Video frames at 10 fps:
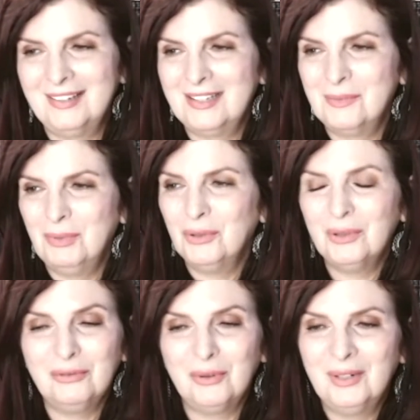That's
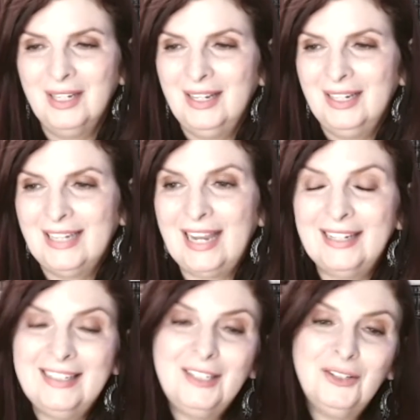beautiful. Yeah,
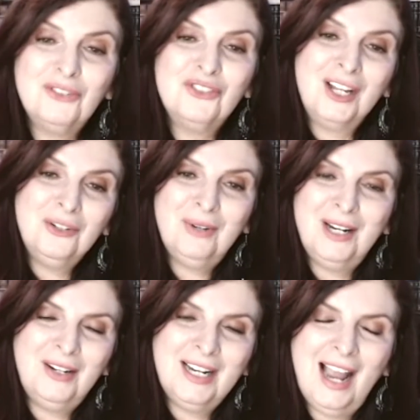and January,